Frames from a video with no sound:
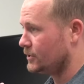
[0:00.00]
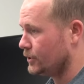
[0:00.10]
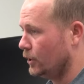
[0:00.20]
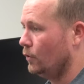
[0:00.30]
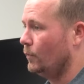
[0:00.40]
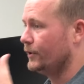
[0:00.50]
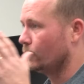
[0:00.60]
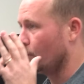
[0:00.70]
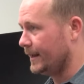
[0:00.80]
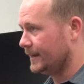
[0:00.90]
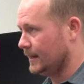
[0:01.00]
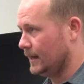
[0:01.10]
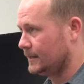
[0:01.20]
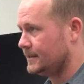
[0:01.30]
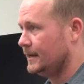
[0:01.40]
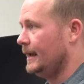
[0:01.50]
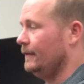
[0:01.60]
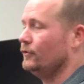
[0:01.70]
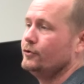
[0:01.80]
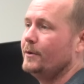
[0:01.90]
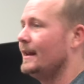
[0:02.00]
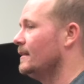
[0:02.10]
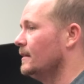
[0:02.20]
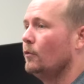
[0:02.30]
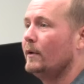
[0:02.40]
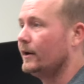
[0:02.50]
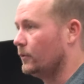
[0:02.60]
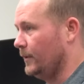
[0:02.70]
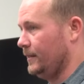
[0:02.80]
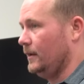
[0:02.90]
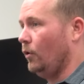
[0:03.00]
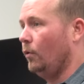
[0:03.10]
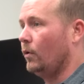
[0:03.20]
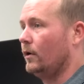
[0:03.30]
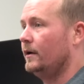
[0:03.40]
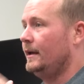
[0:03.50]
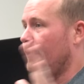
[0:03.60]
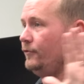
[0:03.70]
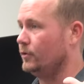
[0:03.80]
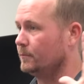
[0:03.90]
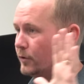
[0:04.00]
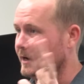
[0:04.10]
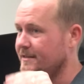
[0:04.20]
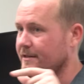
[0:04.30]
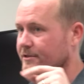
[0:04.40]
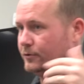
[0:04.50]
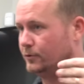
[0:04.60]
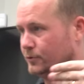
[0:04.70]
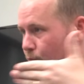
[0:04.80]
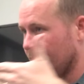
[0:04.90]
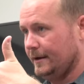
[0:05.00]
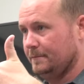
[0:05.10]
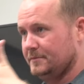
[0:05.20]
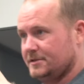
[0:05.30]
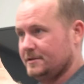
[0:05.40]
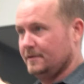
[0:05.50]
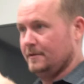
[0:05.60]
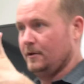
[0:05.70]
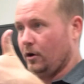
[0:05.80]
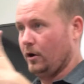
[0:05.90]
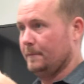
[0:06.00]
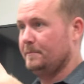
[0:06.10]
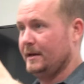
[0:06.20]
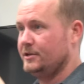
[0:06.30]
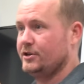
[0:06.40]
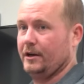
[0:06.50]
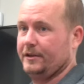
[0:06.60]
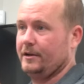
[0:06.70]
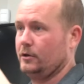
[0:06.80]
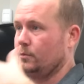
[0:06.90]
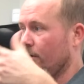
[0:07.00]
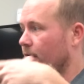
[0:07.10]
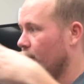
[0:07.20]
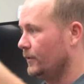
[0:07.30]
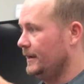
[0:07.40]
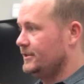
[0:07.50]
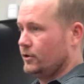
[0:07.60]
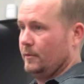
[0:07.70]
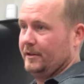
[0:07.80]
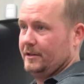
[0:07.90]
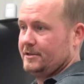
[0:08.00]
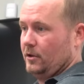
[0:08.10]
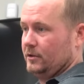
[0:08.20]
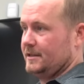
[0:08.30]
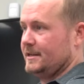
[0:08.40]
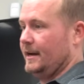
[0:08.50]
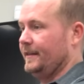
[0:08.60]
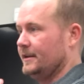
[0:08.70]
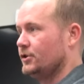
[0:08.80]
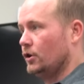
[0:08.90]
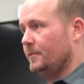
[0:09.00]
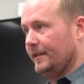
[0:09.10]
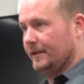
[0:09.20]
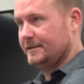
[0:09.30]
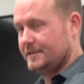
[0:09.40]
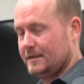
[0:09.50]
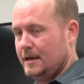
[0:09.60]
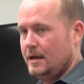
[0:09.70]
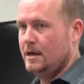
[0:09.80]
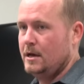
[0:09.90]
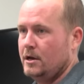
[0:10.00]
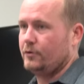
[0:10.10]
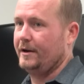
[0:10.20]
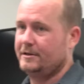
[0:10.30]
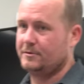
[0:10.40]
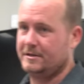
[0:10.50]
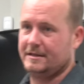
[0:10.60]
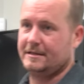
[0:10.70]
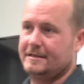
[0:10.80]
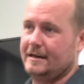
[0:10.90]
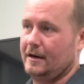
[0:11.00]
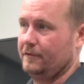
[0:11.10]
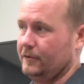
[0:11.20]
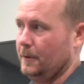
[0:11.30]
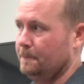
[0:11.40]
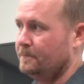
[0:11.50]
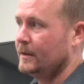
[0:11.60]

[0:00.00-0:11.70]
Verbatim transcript: So when you're running a duct, if you do anything weird with it, or if you compress it so those ribs are impinging on the ductwork, it creates turbulence along the side. And that turbulence creates resistance to airflow.